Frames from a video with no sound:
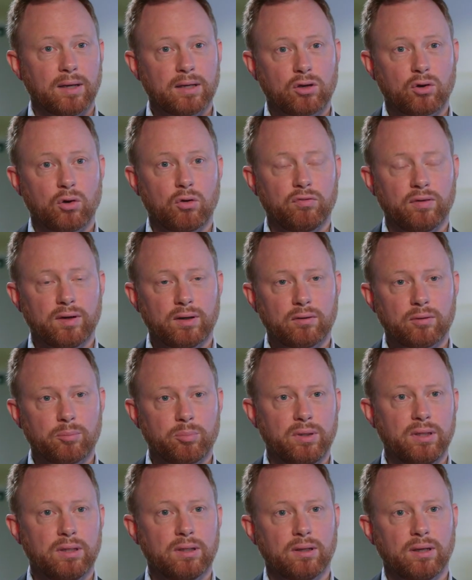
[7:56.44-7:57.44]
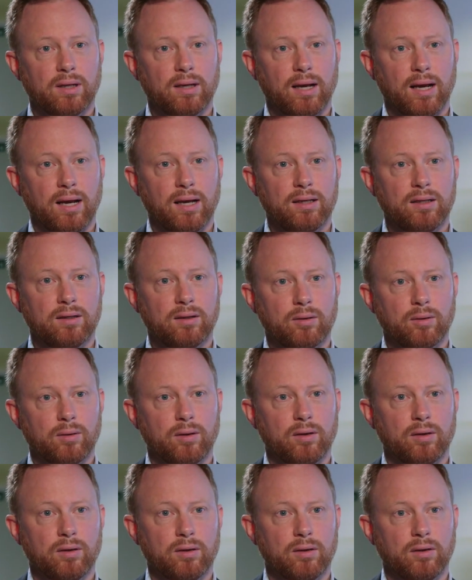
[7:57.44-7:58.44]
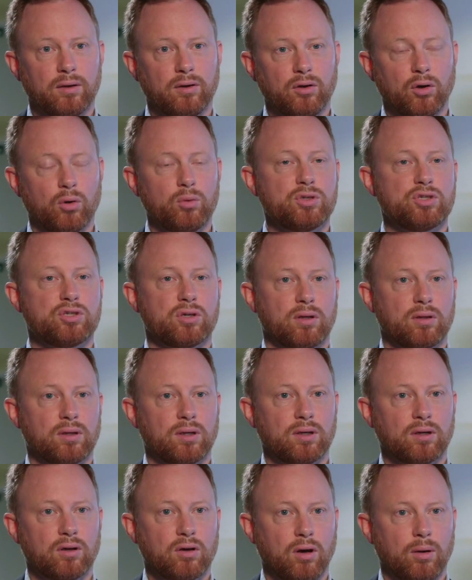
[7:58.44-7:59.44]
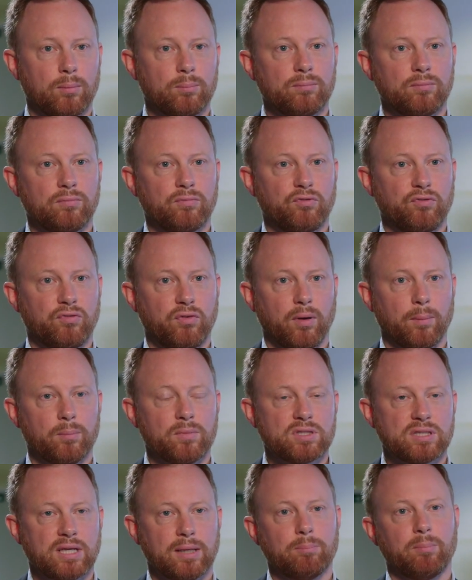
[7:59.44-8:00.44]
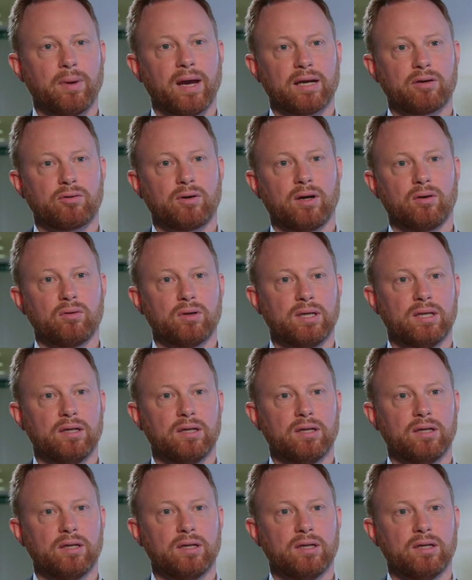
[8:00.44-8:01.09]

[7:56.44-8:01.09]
my co-founder Peter and I know each other and come from the same background